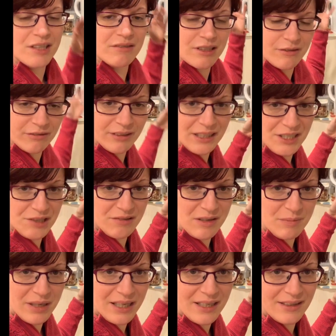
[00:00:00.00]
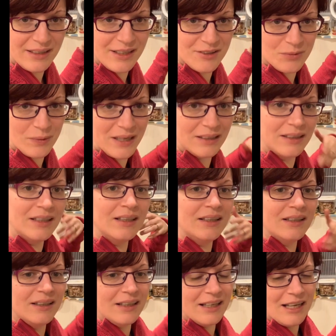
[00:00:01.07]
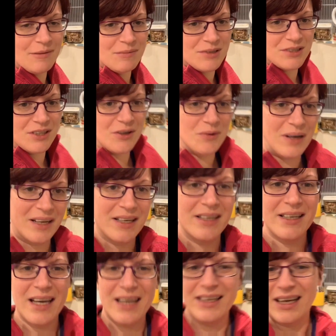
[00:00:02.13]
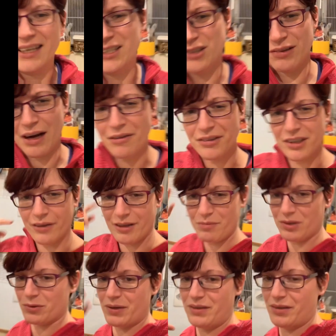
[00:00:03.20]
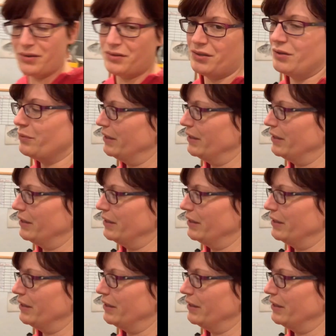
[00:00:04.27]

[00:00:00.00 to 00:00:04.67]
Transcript: There is a fly screen behind that as well, so I can get a nice draft going between those two